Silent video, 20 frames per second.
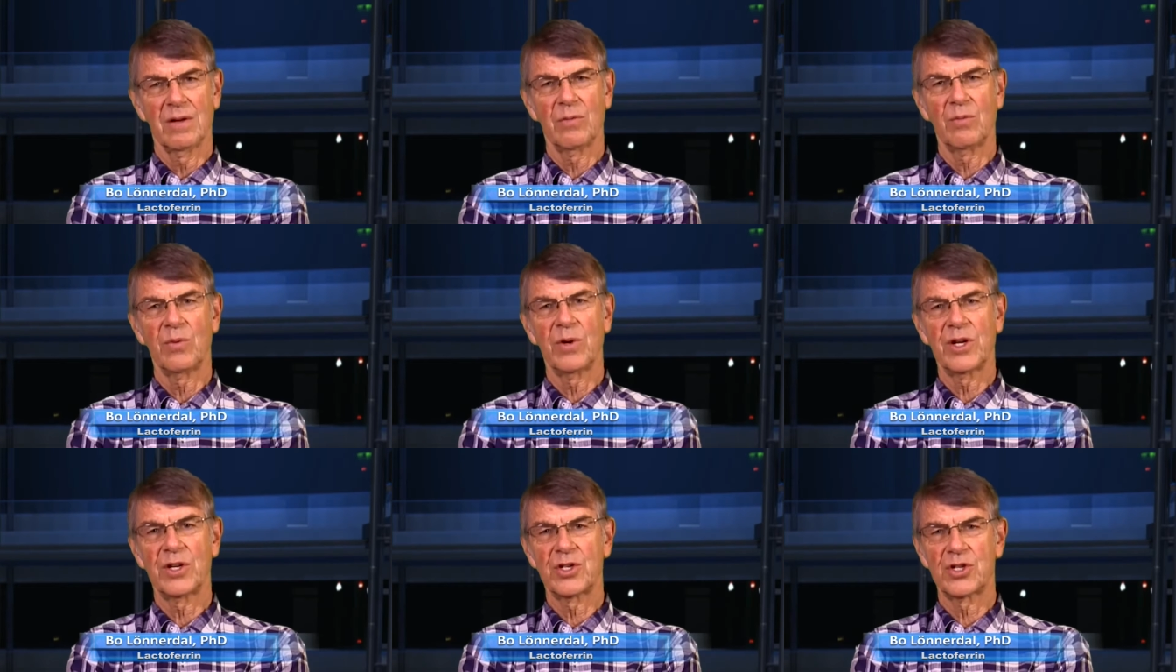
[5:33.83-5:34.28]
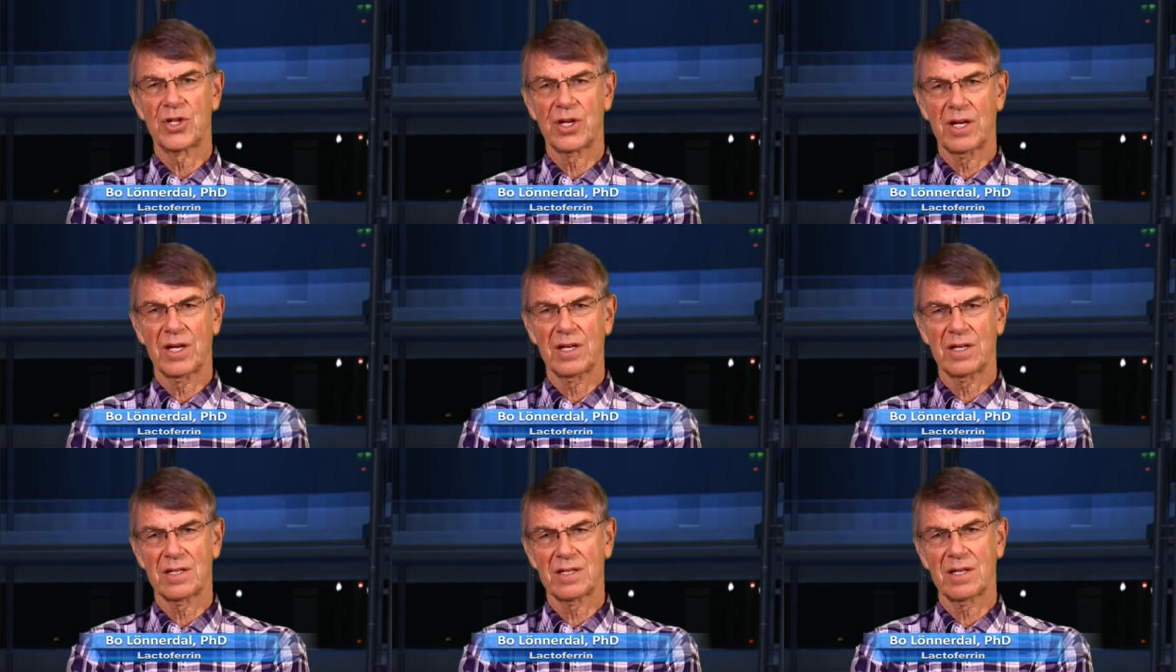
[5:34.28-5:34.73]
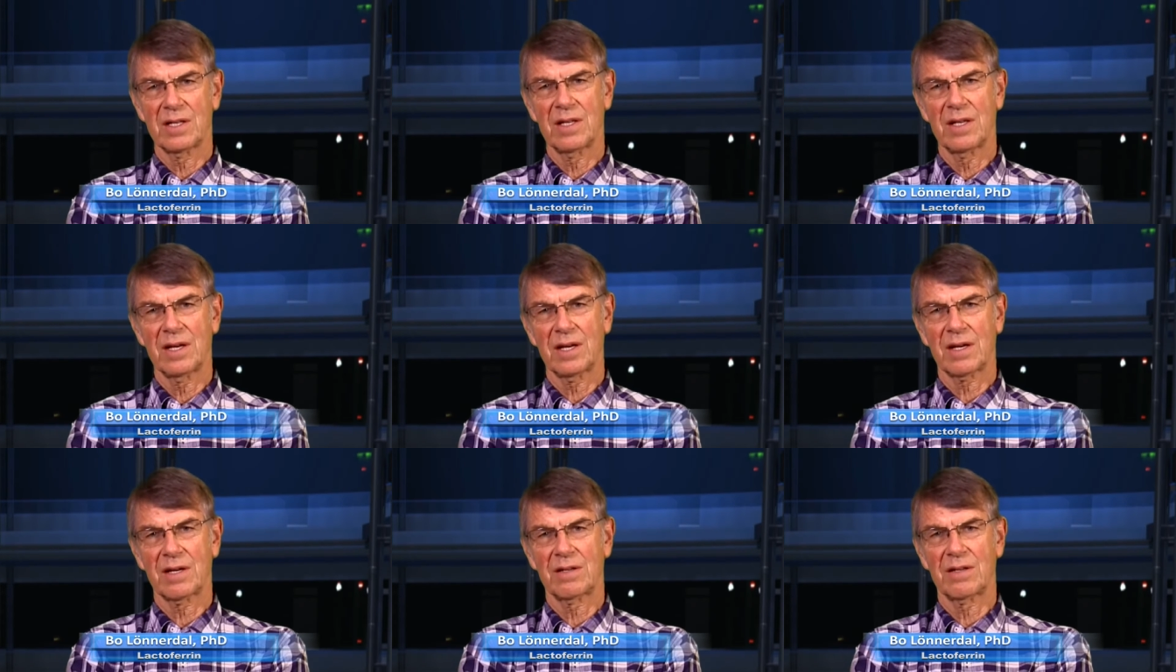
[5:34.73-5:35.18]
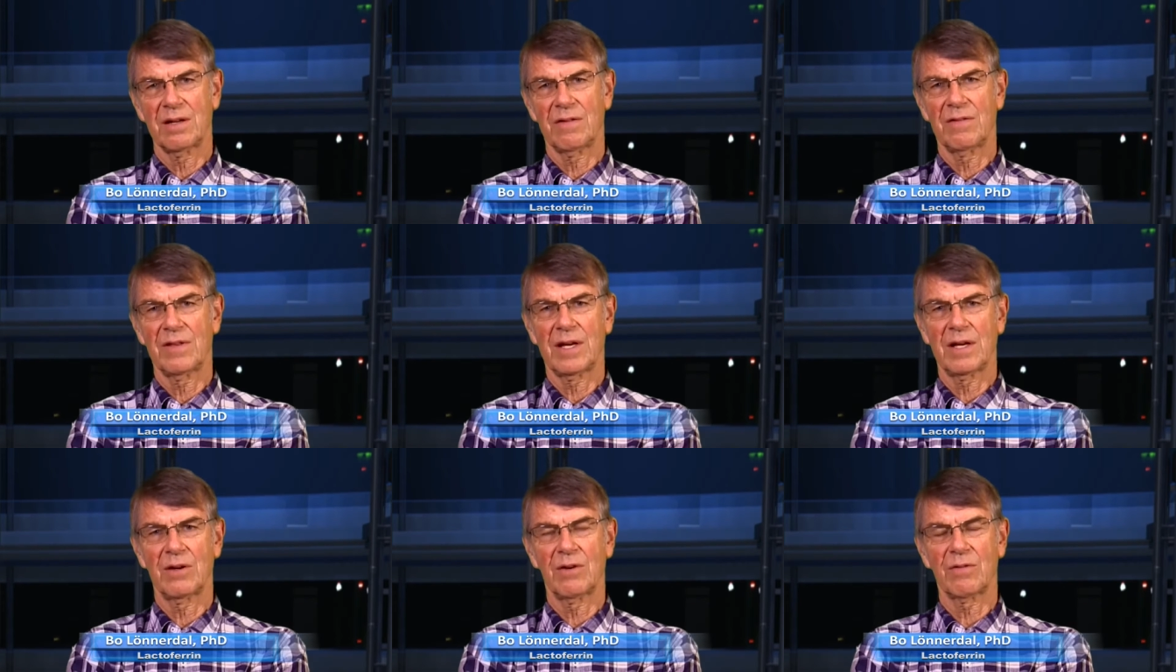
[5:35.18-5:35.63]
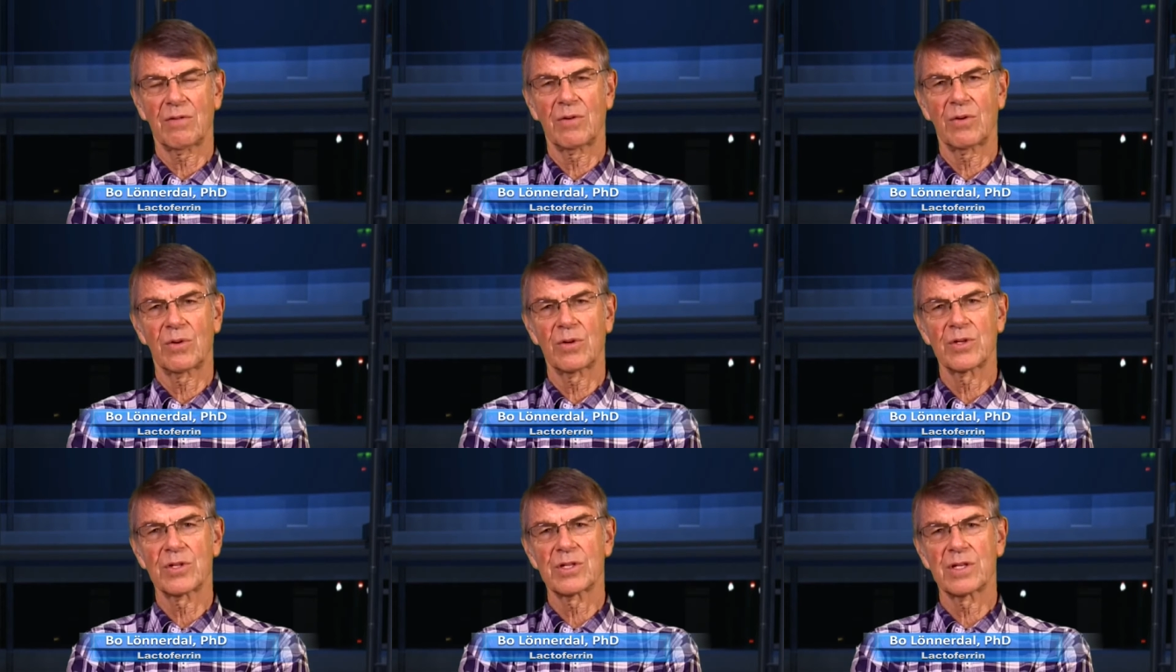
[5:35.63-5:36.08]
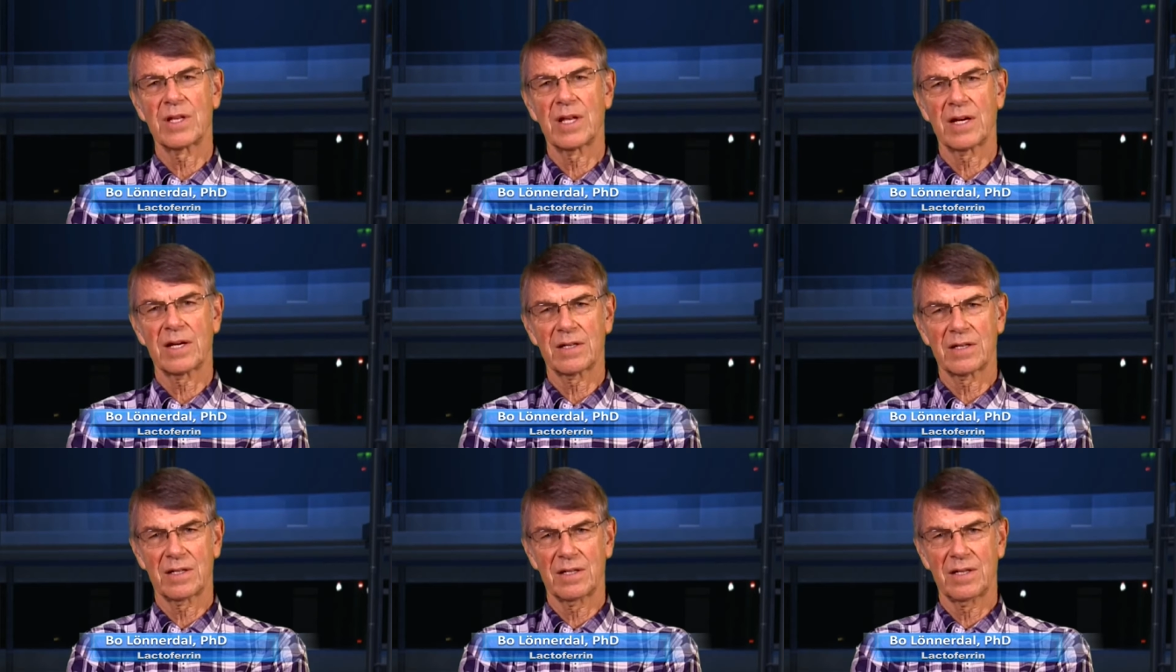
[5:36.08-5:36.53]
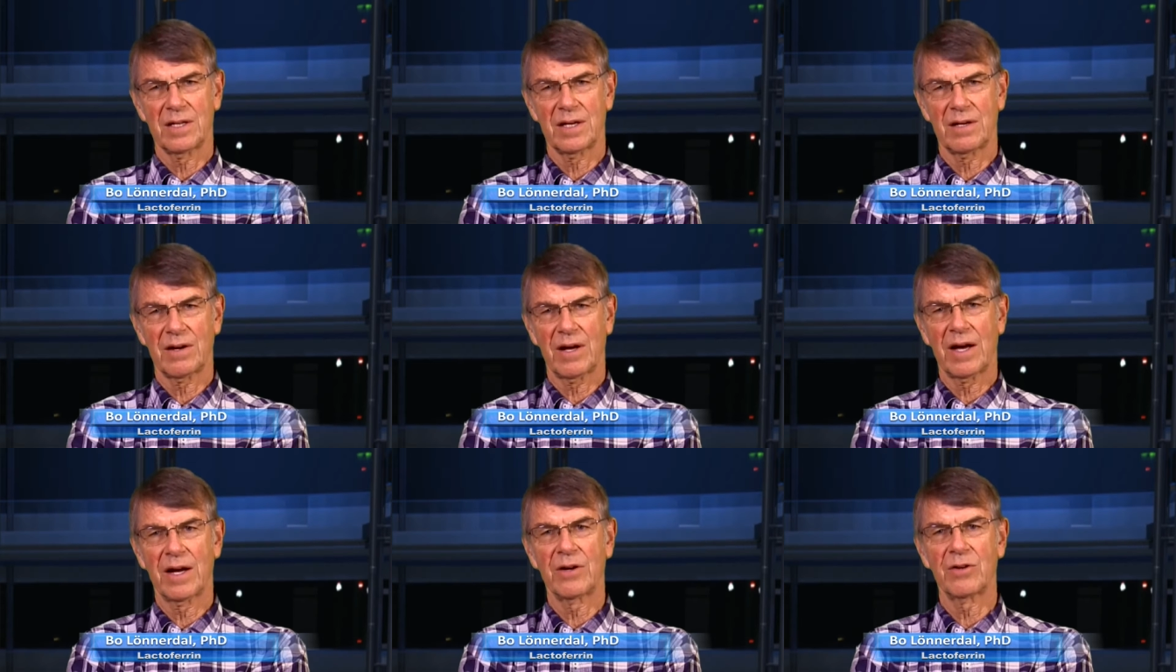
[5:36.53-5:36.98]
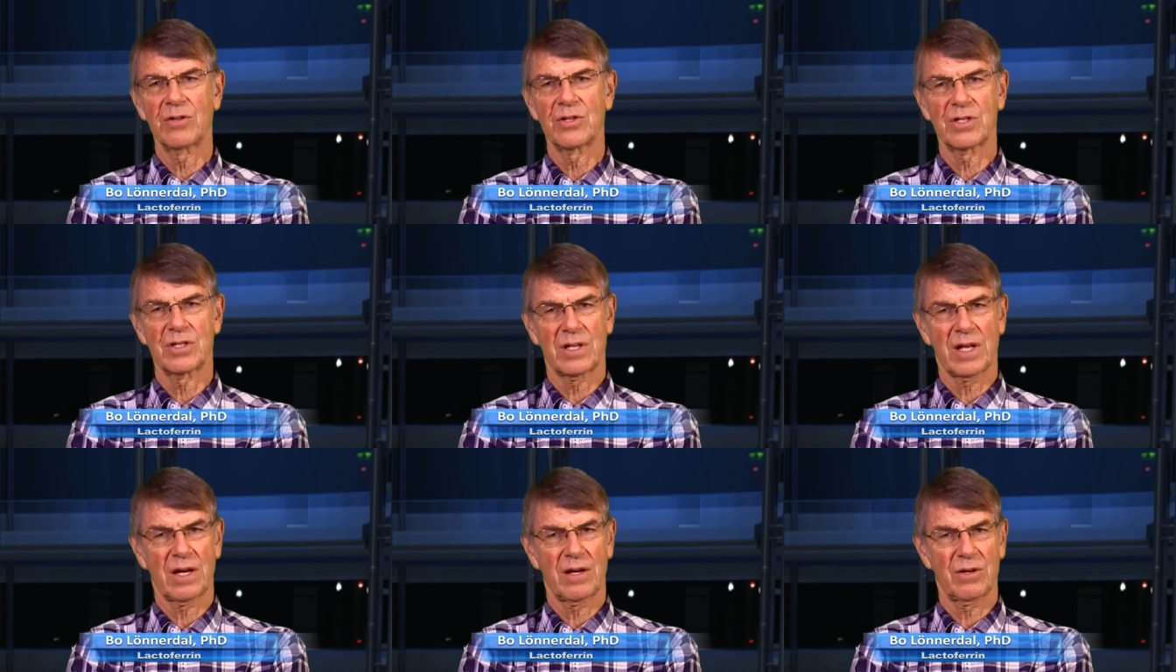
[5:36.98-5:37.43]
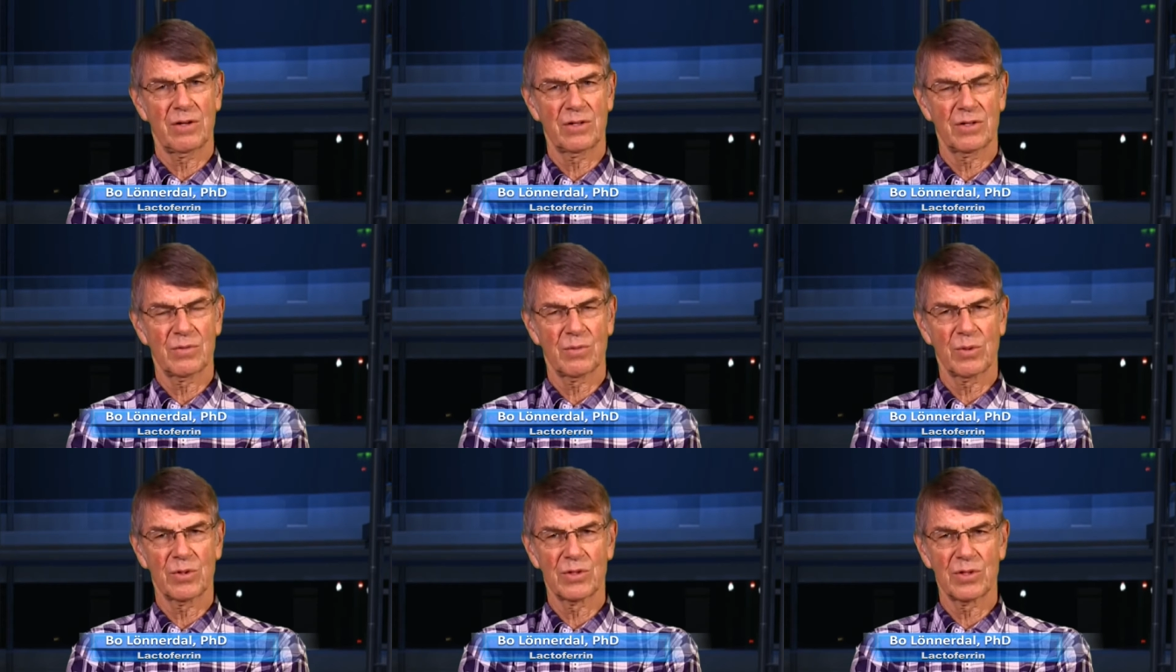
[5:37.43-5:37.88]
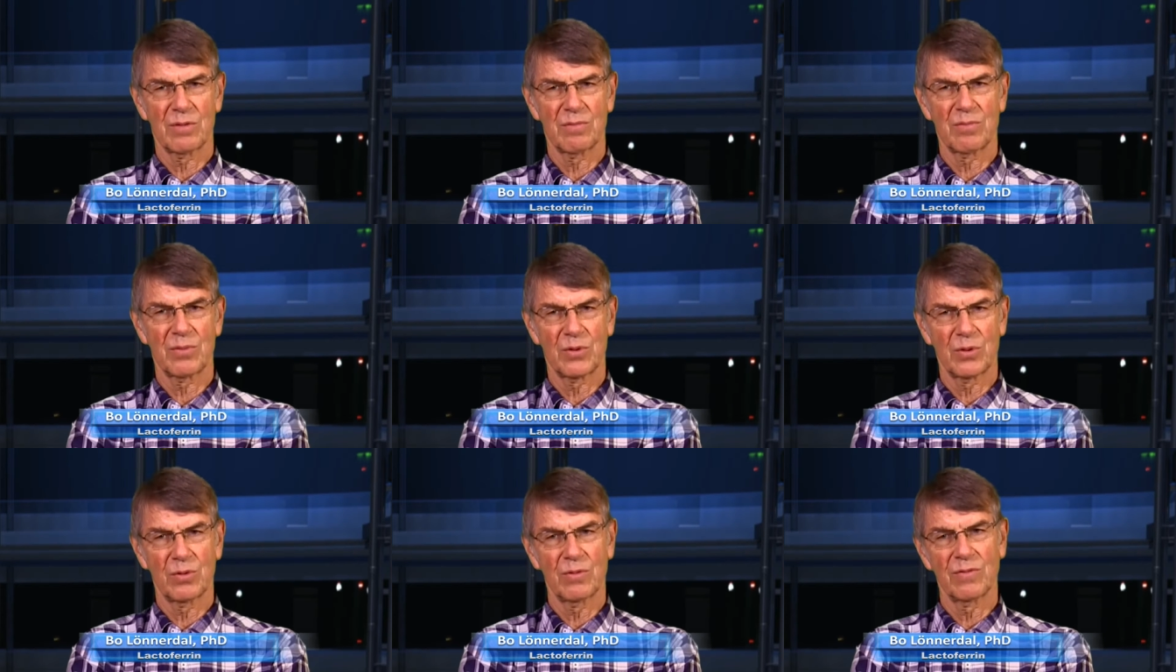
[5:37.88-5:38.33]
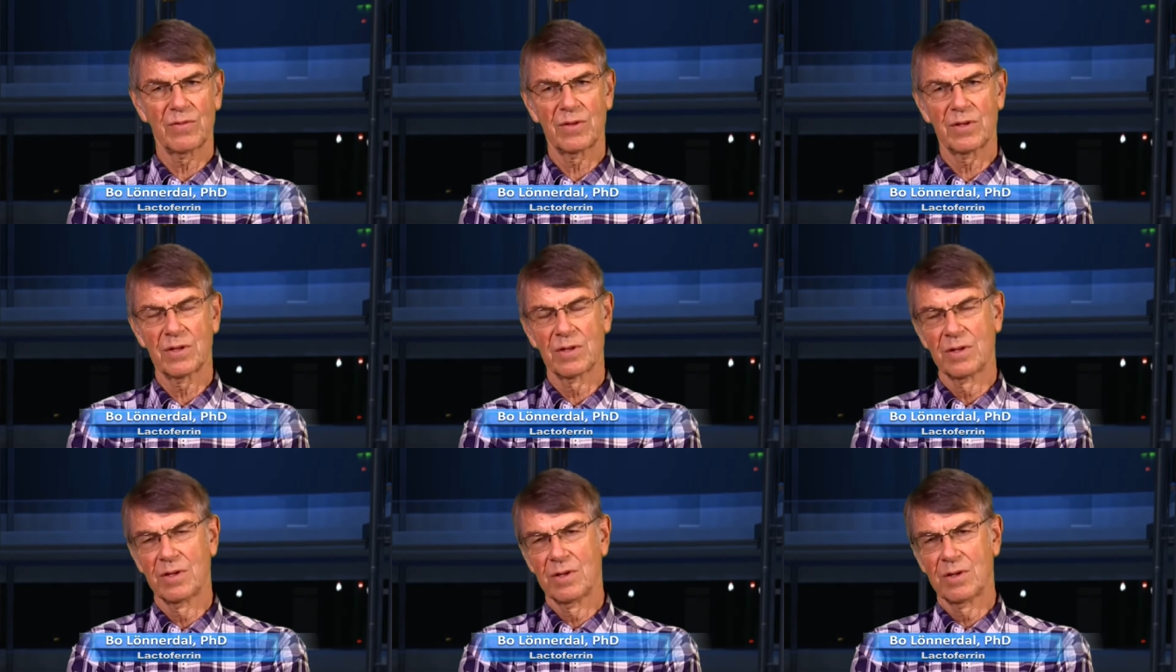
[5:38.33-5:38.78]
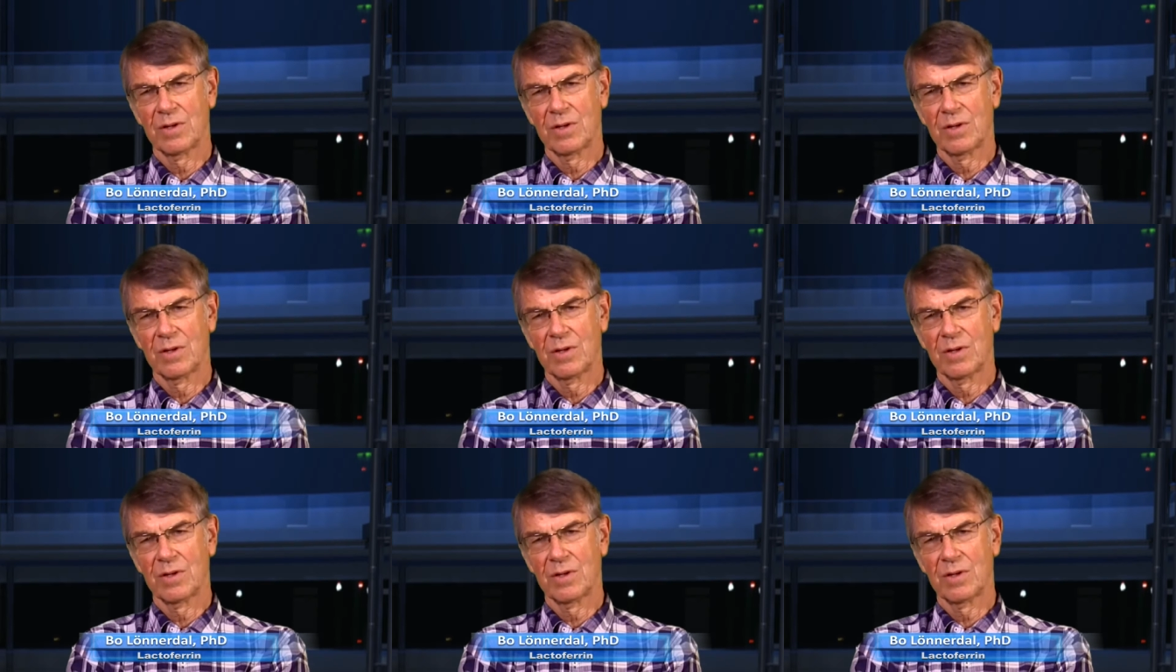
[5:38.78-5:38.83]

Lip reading: which is indicative then, of course, that their iron status was improved.